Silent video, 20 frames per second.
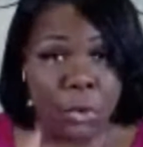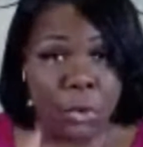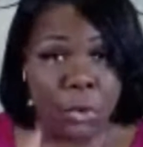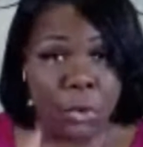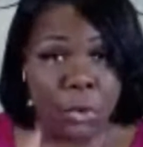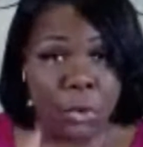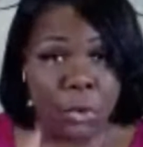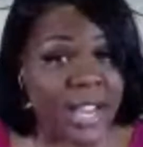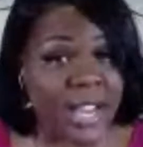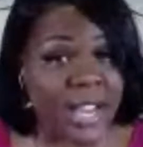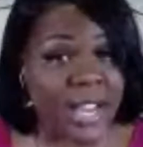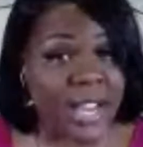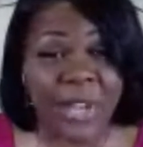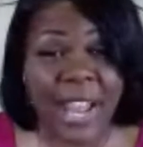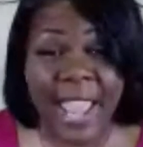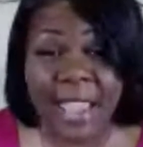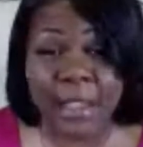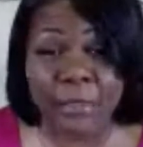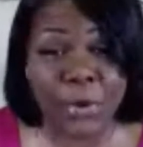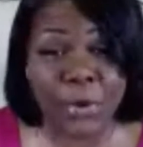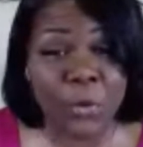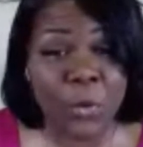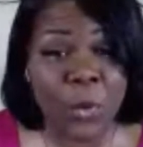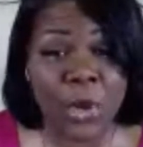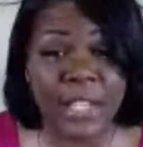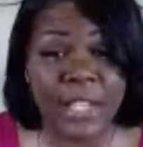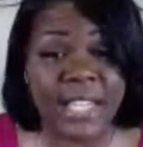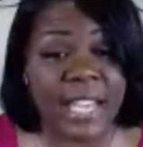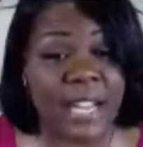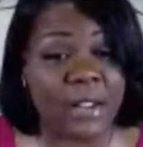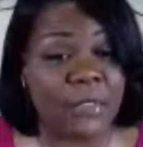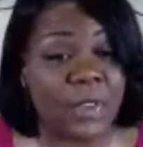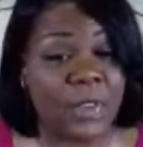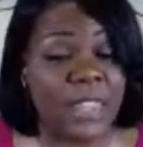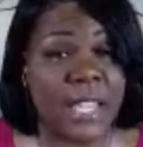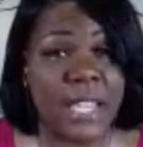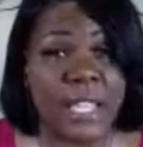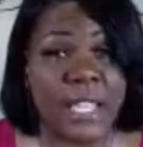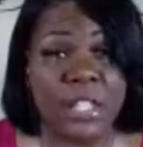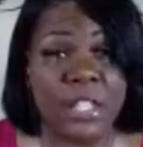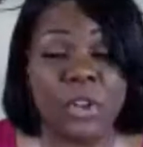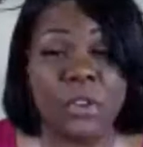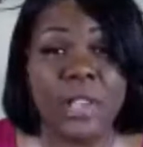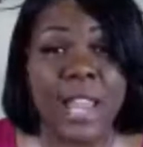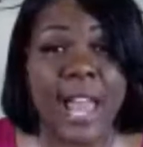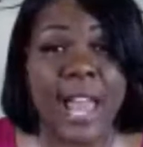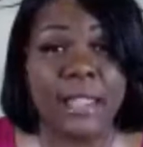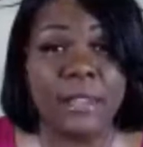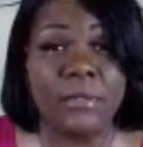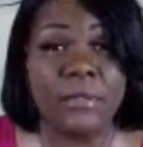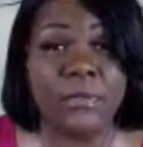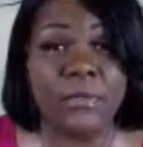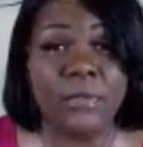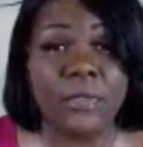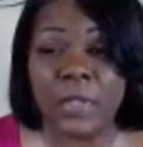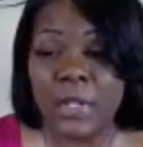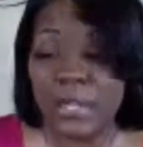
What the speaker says: Write down everyone and everything in your life.